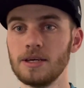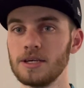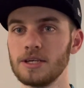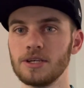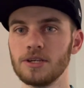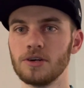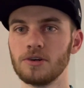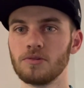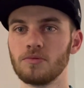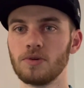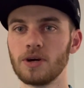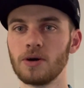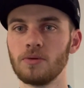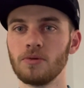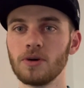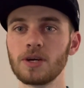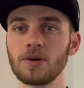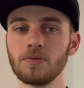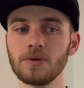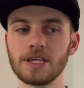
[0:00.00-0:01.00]

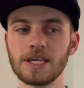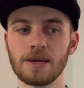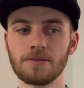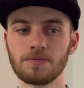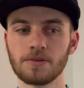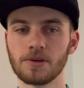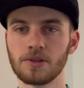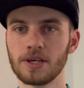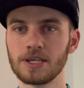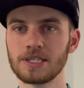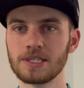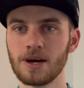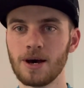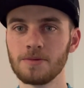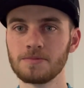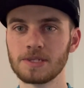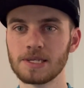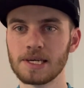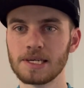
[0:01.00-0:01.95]
What can we get from Klay Thompson?